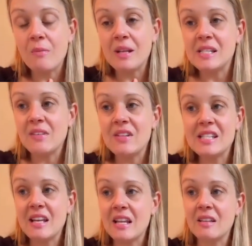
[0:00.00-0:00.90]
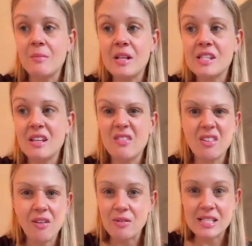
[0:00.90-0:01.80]
means even setting limits, even
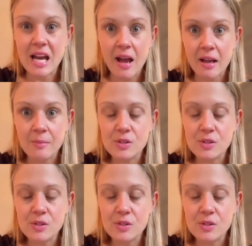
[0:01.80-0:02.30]
around time.